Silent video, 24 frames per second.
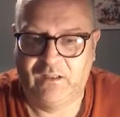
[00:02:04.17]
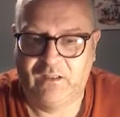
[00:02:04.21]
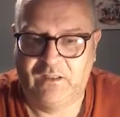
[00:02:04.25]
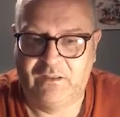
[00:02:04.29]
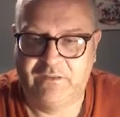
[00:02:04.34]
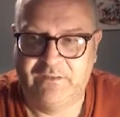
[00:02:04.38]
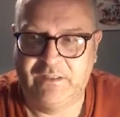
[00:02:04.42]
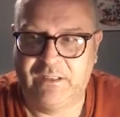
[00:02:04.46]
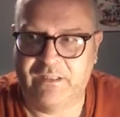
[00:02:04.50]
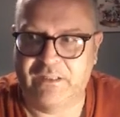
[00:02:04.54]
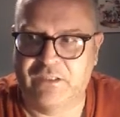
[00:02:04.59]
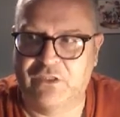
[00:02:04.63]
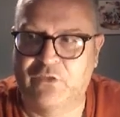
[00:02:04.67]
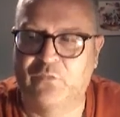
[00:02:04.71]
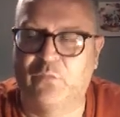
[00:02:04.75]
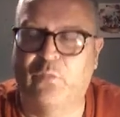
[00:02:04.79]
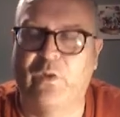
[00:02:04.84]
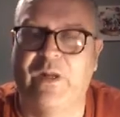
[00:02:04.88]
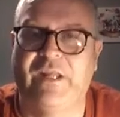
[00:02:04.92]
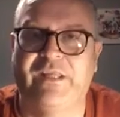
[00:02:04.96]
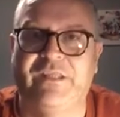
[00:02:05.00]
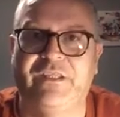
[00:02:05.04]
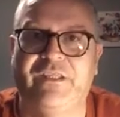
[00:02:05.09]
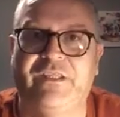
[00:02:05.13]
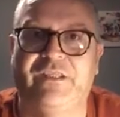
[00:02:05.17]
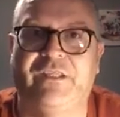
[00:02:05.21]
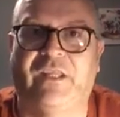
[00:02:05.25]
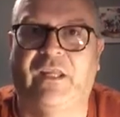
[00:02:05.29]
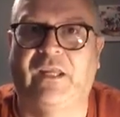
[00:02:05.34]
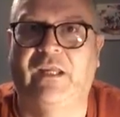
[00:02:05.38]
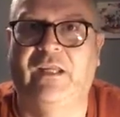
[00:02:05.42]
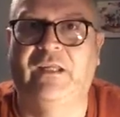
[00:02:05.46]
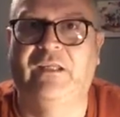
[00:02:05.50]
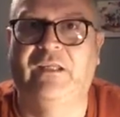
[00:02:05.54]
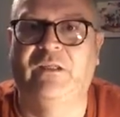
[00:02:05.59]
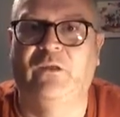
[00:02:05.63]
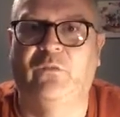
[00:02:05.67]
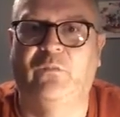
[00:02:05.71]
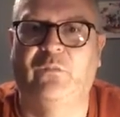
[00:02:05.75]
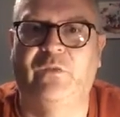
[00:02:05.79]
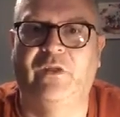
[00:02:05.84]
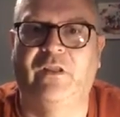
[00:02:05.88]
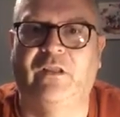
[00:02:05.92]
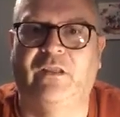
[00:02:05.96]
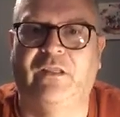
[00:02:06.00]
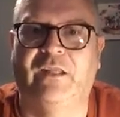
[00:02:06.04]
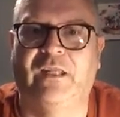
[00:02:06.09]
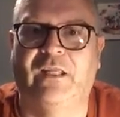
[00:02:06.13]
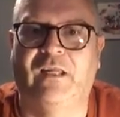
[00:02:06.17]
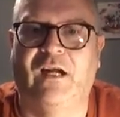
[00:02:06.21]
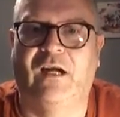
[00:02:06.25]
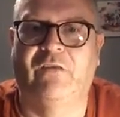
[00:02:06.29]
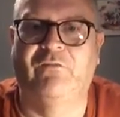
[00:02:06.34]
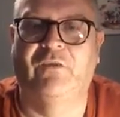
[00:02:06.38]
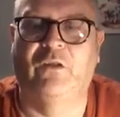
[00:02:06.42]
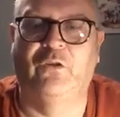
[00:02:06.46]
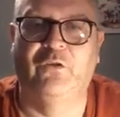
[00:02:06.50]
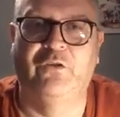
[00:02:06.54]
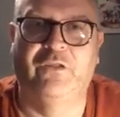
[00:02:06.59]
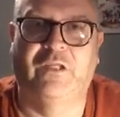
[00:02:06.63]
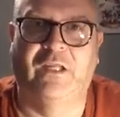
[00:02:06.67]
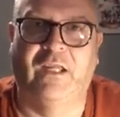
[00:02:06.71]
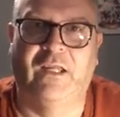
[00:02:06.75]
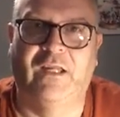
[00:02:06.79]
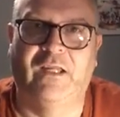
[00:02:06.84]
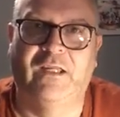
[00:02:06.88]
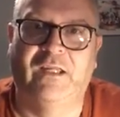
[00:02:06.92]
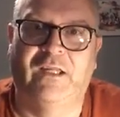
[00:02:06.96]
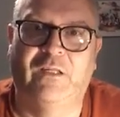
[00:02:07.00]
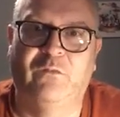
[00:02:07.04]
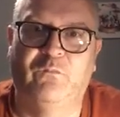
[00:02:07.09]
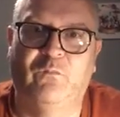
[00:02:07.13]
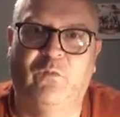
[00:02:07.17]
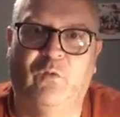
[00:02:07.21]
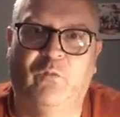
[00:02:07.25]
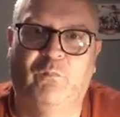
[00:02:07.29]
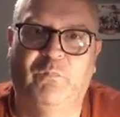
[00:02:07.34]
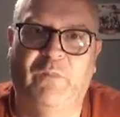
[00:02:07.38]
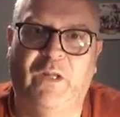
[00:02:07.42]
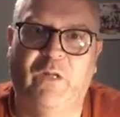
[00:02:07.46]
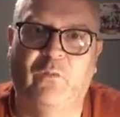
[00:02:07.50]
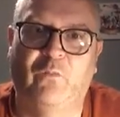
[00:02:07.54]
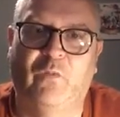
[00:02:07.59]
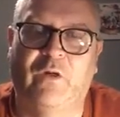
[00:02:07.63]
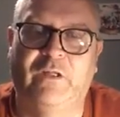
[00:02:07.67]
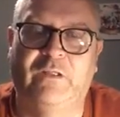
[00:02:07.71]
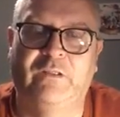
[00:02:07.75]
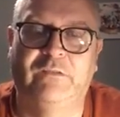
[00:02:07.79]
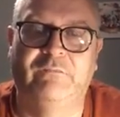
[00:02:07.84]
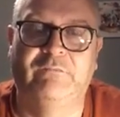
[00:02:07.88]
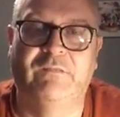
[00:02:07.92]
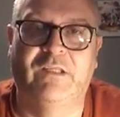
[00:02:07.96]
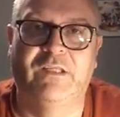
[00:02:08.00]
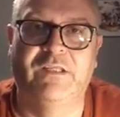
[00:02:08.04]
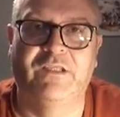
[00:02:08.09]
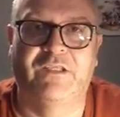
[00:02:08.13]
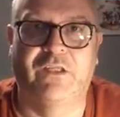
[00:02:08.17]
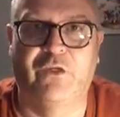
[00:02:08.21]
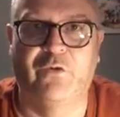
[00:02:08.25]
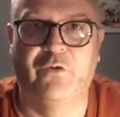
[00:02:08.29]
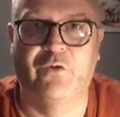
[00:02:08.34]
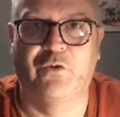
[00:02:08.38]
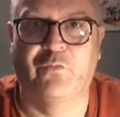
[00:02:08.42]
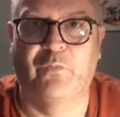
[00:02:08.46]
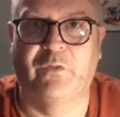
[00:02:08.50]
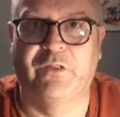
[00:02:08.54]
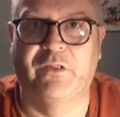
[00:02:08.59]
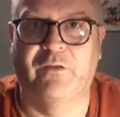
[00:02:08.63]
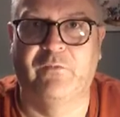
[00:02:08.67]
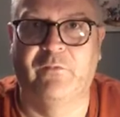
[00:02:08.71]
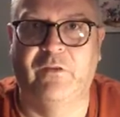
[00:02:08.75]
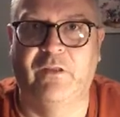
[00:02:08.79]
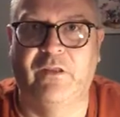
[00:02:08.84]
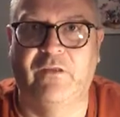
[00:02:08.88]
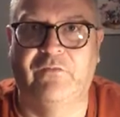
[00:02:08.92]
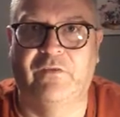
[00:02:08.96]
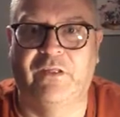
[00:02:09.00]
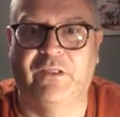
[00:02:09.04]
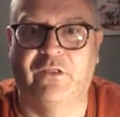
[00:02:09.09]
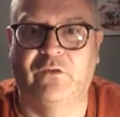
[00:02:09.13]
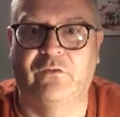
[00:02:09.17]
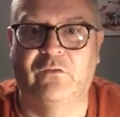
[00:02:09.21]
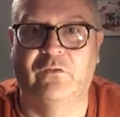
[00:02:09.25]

next Wednesday we'll have a look at, and we'll pick one and see who's won the video.